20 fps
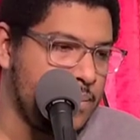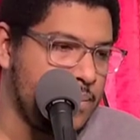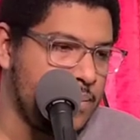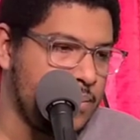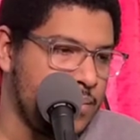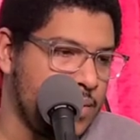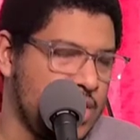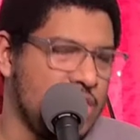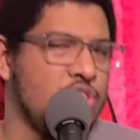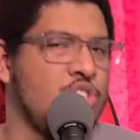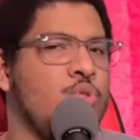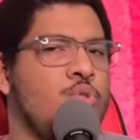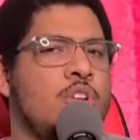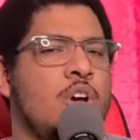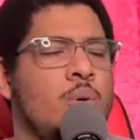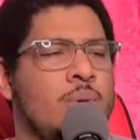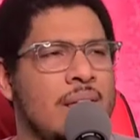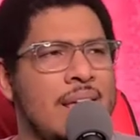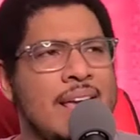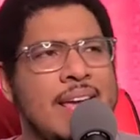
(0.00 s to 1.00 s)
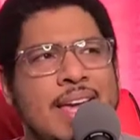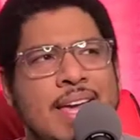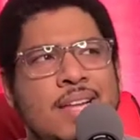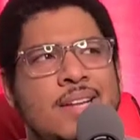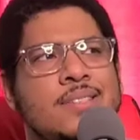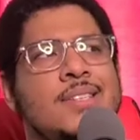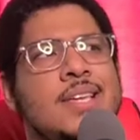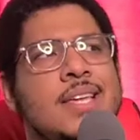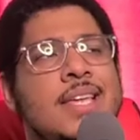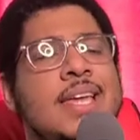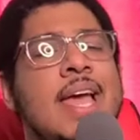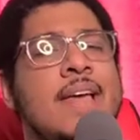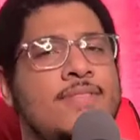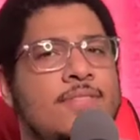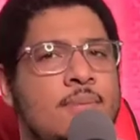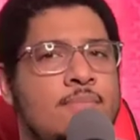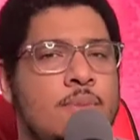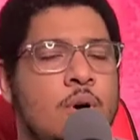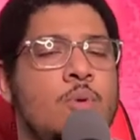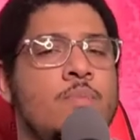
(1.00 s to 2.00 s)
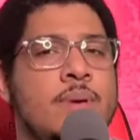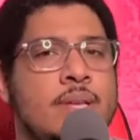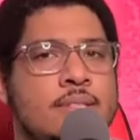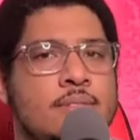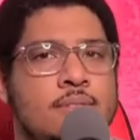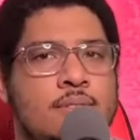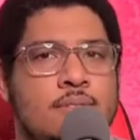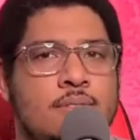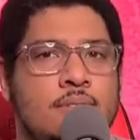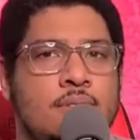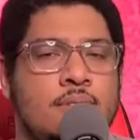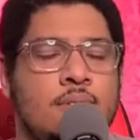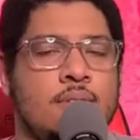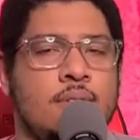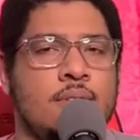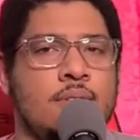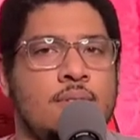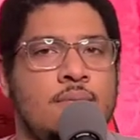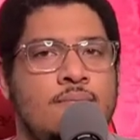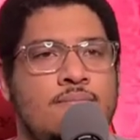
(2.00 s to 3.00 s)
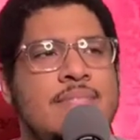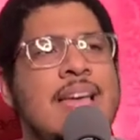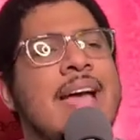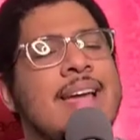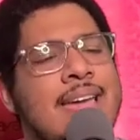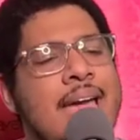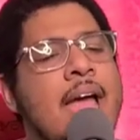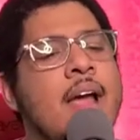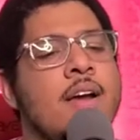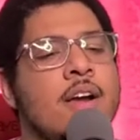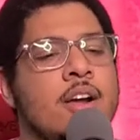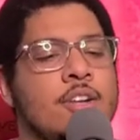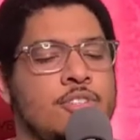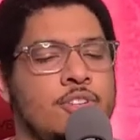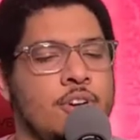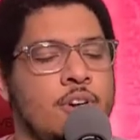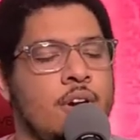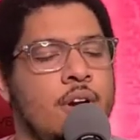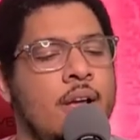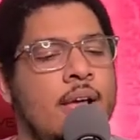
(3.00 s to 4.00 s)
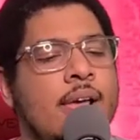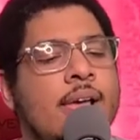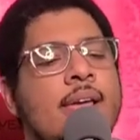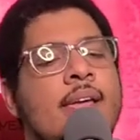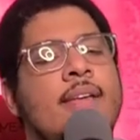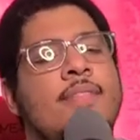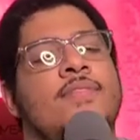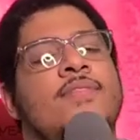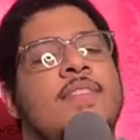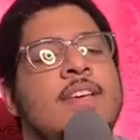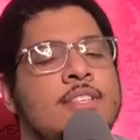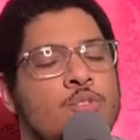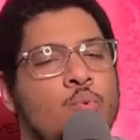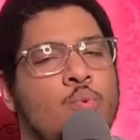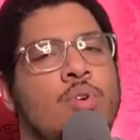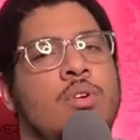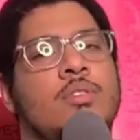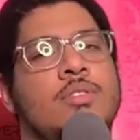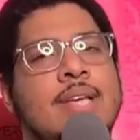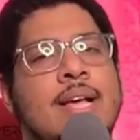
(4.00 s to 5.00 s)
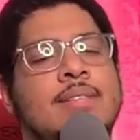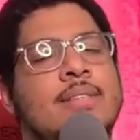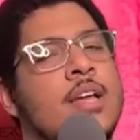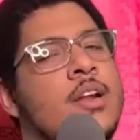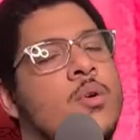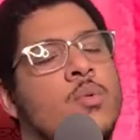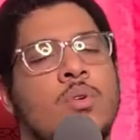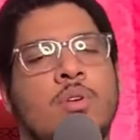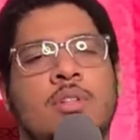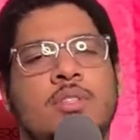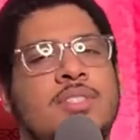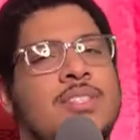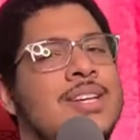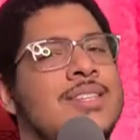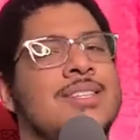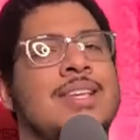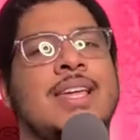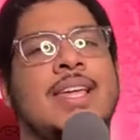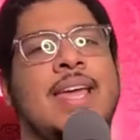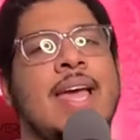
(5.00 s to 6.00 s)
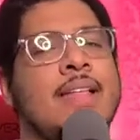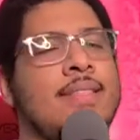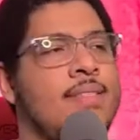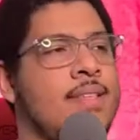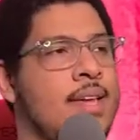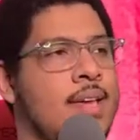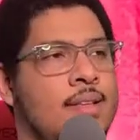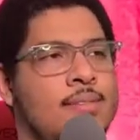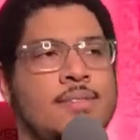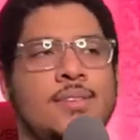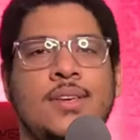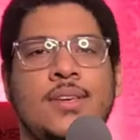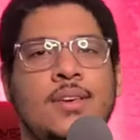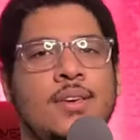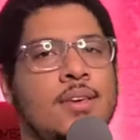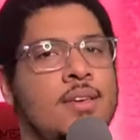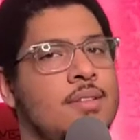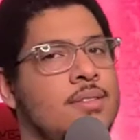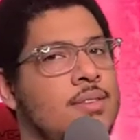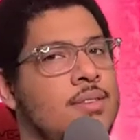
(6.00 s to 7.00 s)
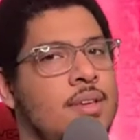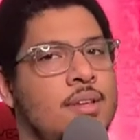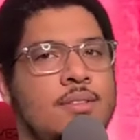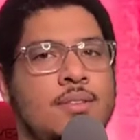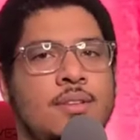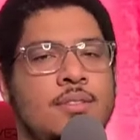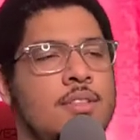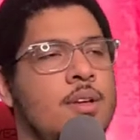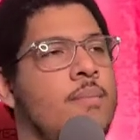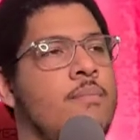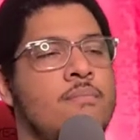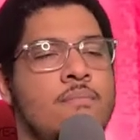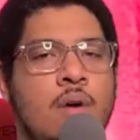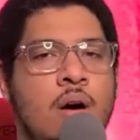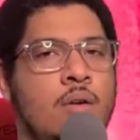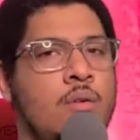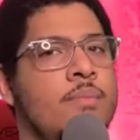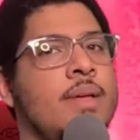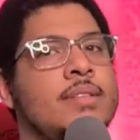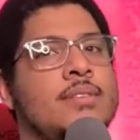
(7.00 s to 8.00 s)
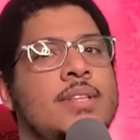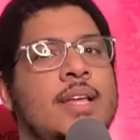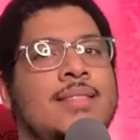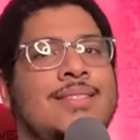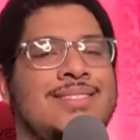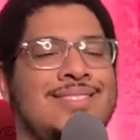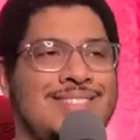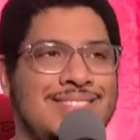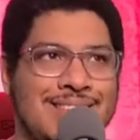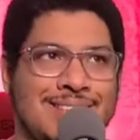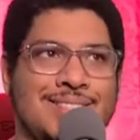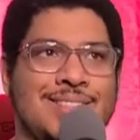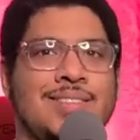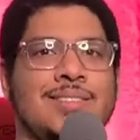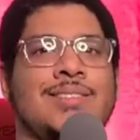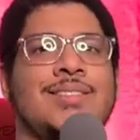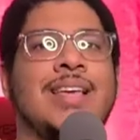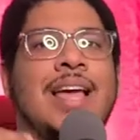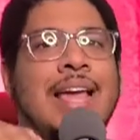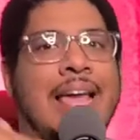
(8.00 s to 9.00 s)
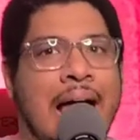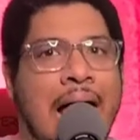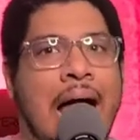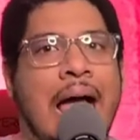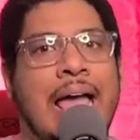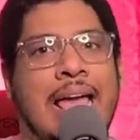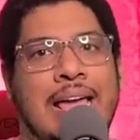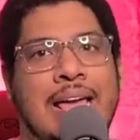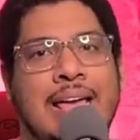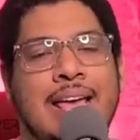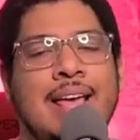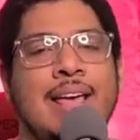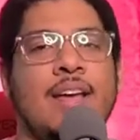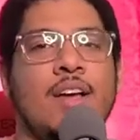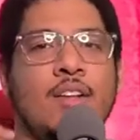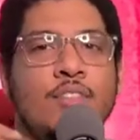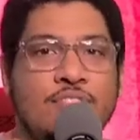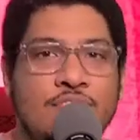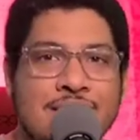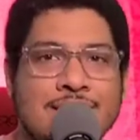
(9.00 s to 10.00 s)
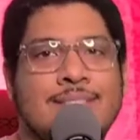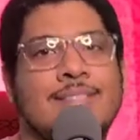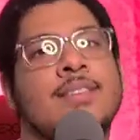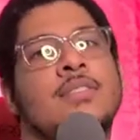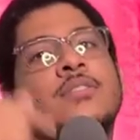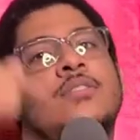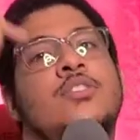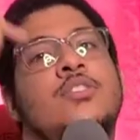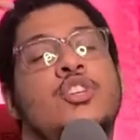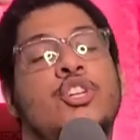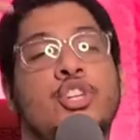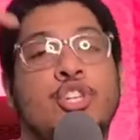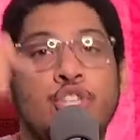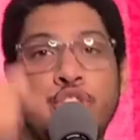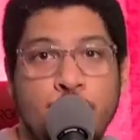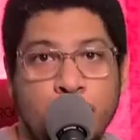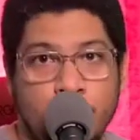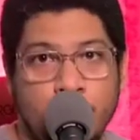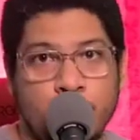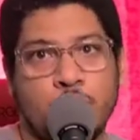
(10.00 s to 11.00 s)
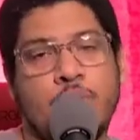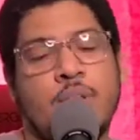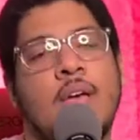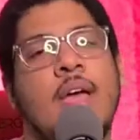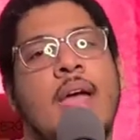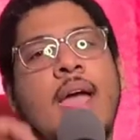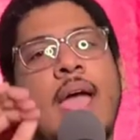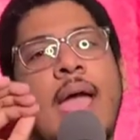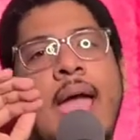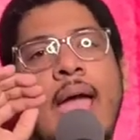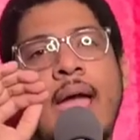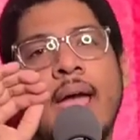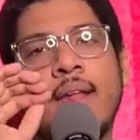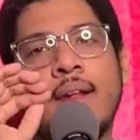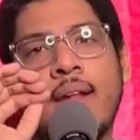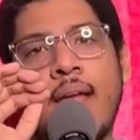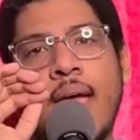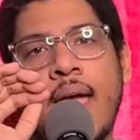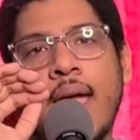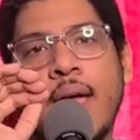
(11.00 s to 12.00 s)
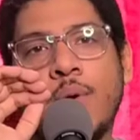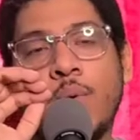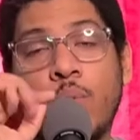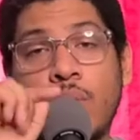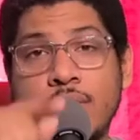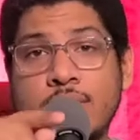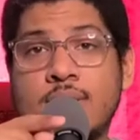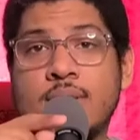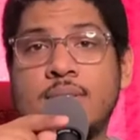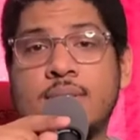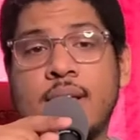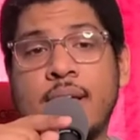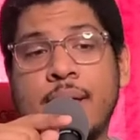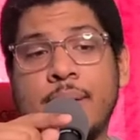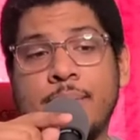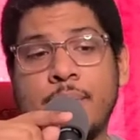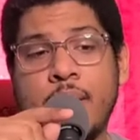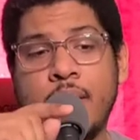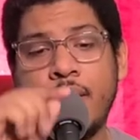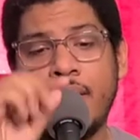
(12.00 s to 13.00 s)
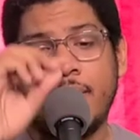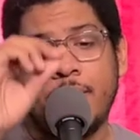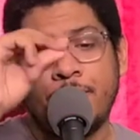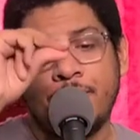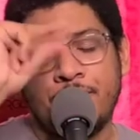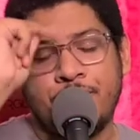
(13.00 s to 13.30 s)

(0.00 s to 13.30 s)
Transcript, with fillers: Because um, you don't. He doesn't get the moments. That character in this world, Zack Snyder world, doesn't get the the moments that this is the guy, this is the dude, and and what's his name, um,